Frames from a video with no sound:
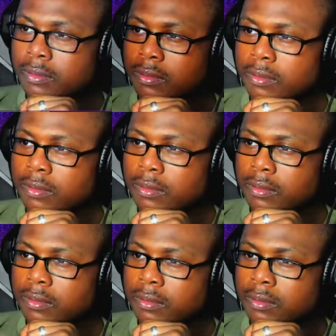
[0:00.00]

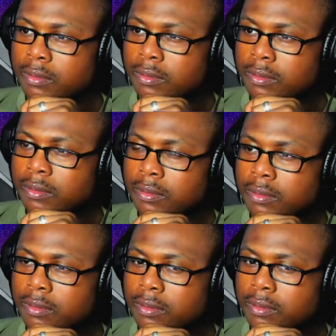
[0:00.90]

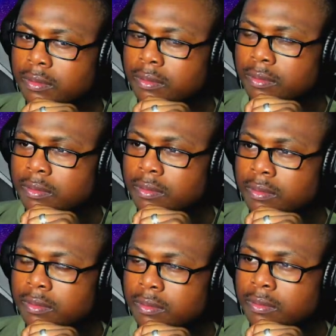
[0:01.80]

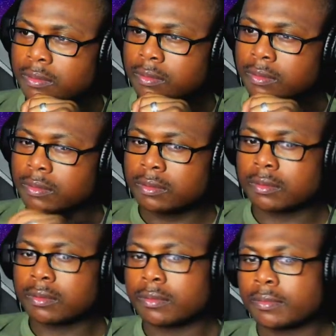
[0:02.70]

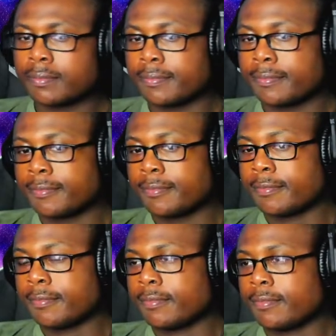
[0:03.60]

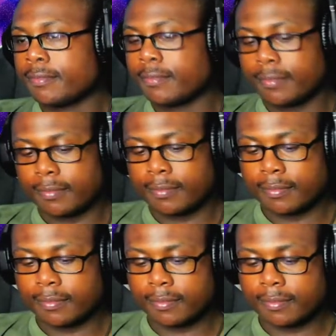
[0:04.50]

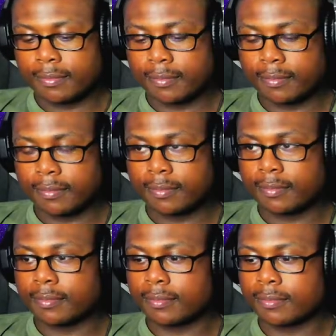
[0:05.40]

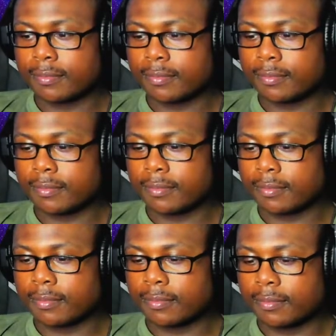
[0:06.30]
This person isn't speaking.